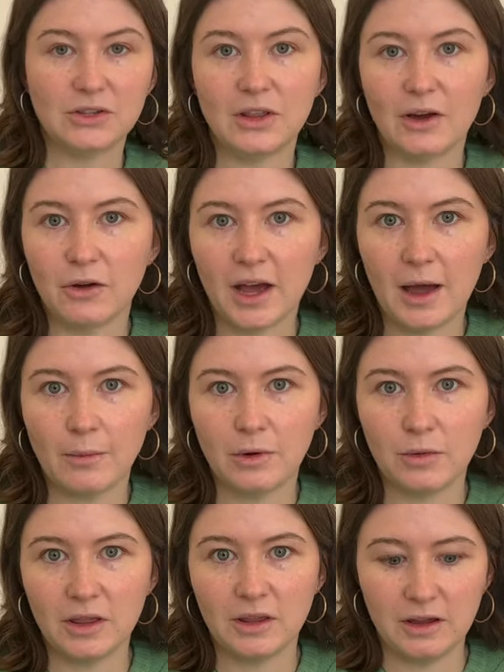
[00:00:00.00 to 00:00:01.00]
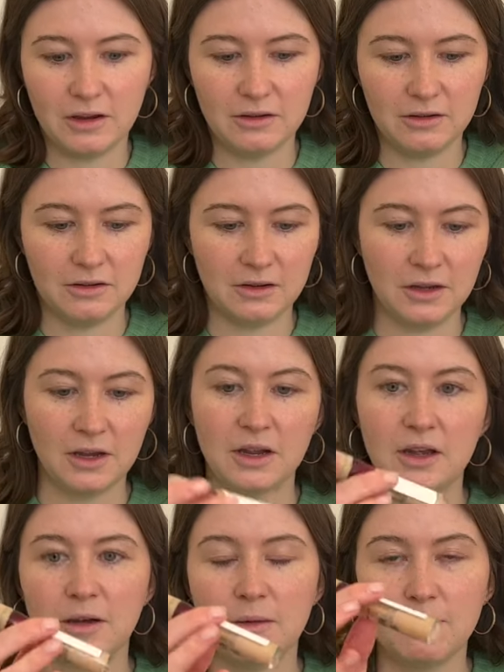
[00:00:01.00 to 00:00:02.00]
do that on camera with you.
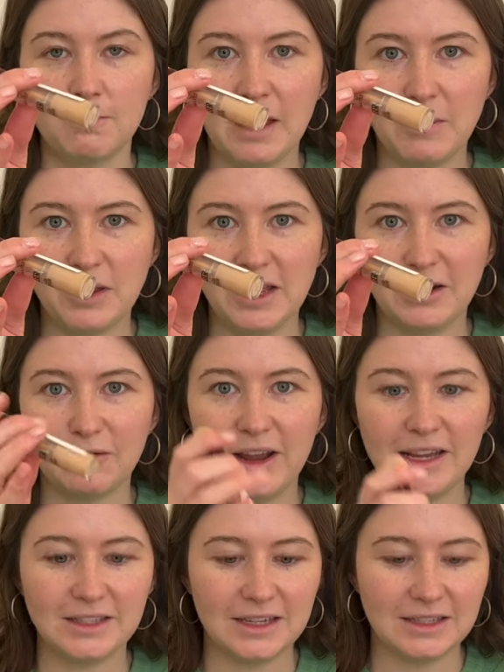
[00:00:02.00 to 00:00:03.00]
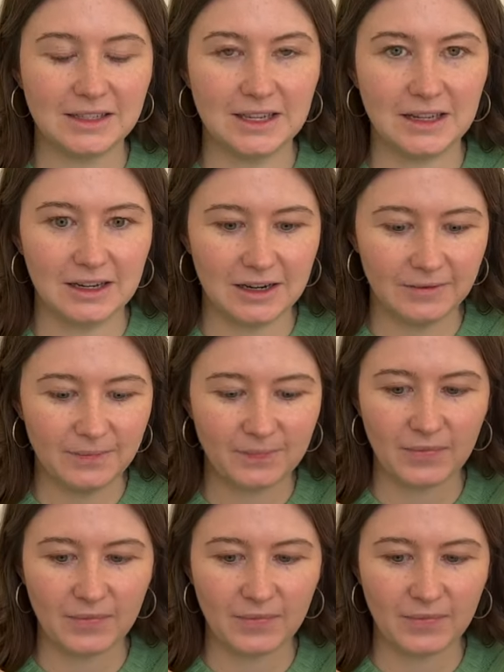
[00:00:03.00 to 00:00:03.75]
Maybelline Erase Concealer.